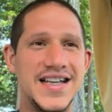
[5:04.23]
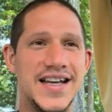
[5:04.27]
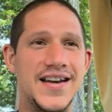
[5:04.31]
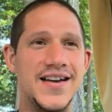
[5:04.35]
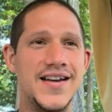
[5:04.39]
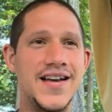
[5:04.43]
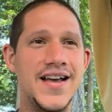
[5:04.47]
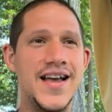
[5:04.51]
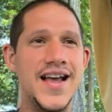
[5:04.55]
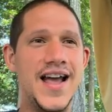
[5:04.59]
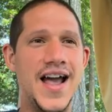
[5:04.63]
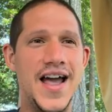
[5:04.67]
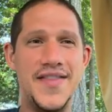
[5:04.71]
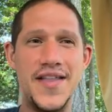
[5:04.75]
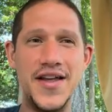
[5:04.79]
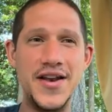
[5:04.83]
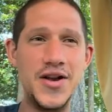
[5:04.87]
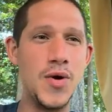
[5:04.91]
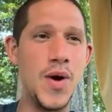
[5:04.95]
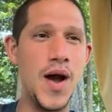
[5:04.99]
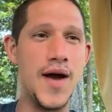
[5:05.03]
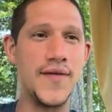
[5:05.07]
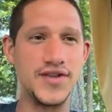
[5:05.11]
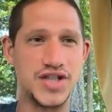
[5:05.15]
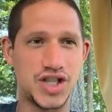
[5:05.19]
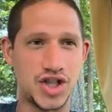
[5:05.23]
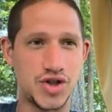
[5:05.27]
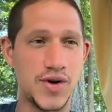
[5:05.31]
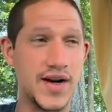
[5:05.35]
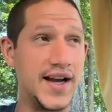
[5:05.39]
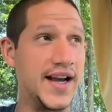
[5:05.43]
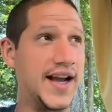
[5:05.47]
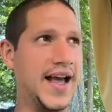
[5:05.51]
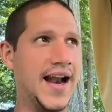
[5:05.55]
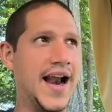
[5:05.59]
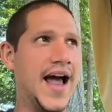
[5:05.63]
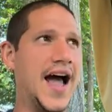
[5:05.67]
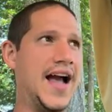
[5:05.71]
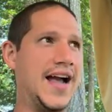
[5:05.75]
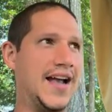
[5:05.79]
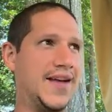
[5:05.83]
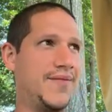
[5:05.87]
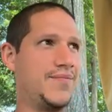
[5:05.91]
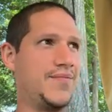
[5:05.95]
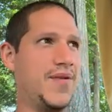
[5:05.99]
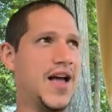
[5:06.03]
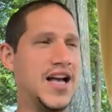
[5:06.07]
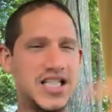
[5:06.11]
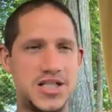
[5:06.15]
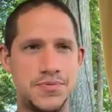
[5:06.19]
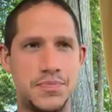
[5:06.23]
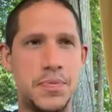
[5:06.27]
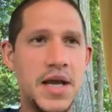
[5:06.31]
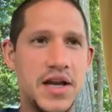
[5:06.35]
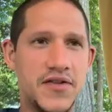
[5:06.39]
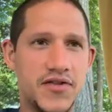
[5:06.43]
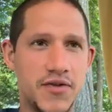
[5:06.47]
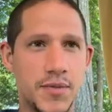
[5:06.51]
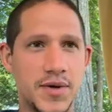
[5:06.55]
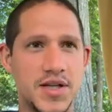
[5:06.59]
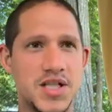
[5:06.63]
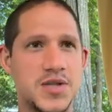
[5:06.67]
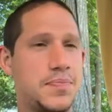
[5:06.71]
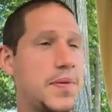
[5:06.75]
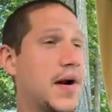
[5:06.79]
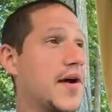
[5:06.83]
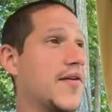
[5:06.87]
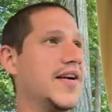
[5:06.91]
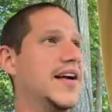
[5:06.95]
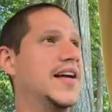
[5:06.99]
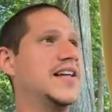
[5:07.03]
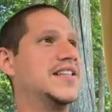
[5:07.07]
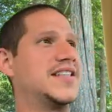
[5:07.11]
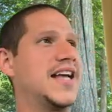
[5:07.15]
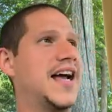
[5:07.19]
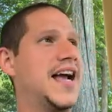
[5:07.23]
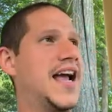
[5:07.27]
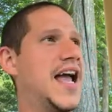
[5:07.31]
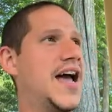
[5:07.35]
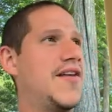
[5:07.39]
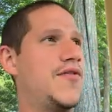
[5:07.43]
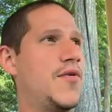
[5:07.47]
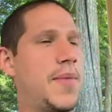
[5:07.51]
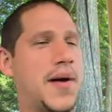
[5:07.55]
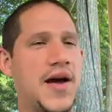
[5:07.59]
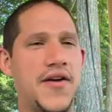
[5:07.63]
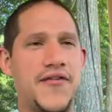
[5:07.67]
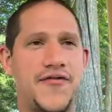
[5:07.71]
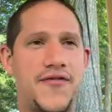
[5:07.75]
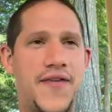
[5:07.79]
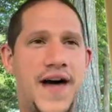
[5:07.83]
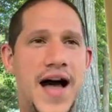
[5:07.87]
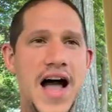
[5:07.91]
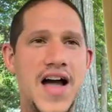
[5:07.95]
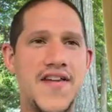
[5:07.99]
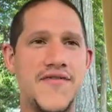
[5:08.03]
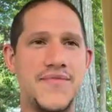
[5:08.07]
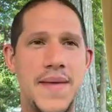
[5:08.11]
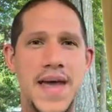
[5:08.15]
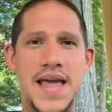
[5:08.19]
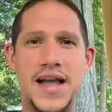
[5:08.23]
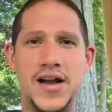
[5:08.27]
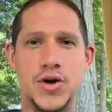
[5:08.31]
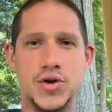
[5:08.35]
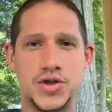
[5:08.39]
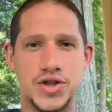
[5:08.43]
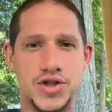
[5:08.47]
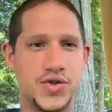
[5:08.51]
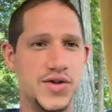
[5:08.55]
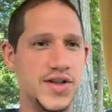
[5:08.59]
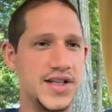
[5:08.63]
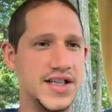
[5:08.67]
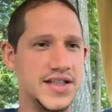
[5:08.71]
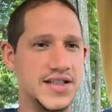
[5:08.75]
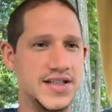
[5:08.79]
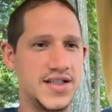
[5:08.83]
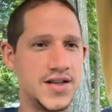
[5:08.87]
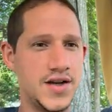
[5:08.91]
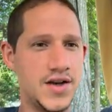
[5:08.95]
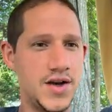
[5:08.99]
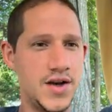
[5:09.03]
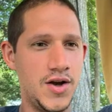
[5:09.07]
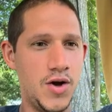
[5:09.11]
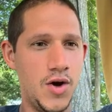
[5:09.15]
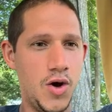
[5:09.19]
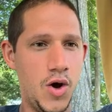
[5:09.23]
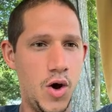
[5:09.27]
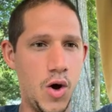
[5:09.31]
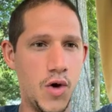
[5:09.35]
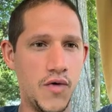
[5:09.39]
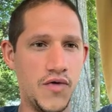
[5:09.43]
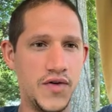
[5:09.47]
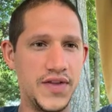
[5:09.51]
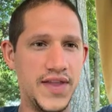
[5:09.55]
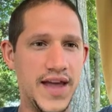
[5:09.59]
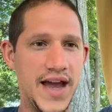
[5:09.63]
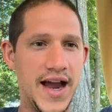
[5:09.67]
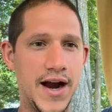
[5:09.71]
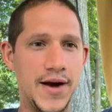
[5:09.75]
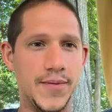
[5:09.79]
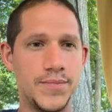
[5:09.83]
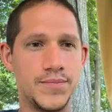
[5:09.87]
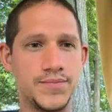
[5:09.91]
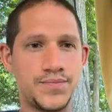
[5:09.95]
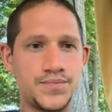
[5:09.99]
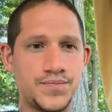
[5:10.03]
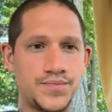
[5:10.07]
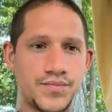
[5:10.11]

it, and then you have a tree. And I I speak from experience. I have about five mango trees over there.